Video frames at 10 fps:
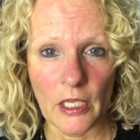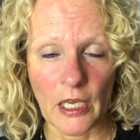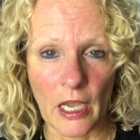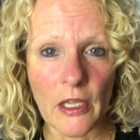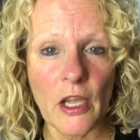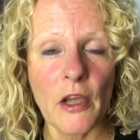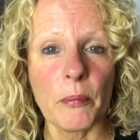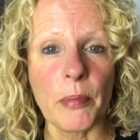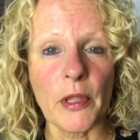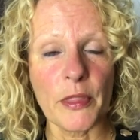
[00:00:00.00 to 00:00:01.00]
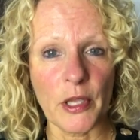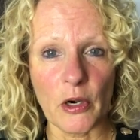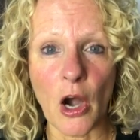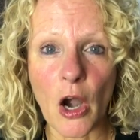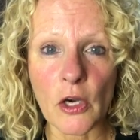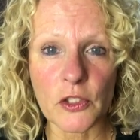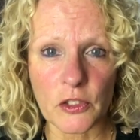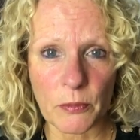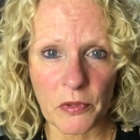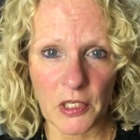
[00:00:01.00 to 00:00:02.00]
Yeah, but there are
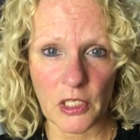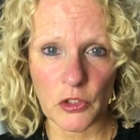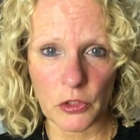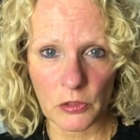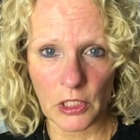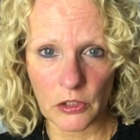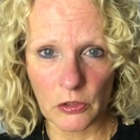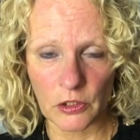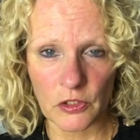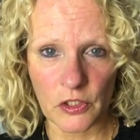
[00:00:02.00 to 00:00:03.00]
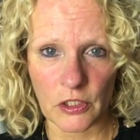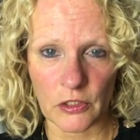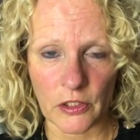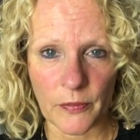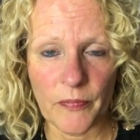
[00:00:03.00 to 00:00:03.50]
some things you need to consider.